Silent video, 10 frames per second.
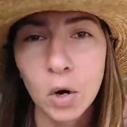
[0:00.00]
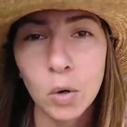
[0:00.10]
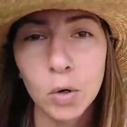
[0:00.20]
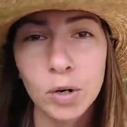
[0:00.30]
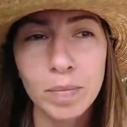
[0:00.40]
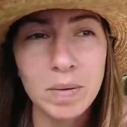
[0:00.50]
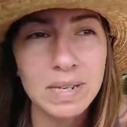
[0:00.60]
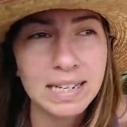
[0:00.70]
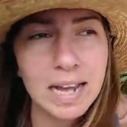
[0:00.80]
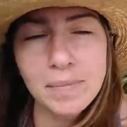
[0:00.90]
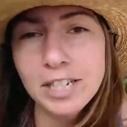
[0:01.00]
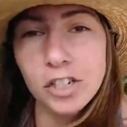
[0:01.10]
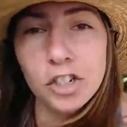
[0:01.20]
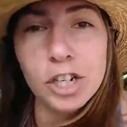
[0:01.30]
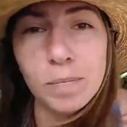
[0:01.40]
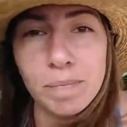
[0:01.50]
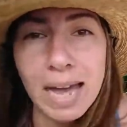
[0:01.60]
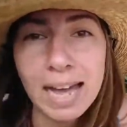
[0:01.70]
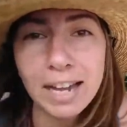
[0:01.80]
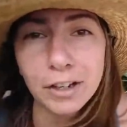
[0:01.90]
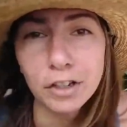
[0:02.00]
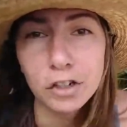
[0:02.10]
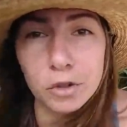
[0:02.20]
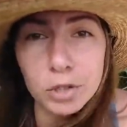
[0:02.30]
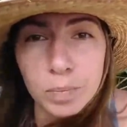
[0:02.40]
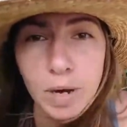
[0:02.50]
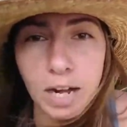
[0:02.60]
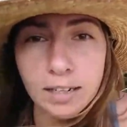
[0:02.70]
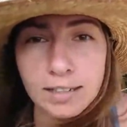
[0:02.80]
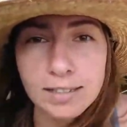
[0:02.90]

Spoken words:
or maybe an empty chip bag or juice box?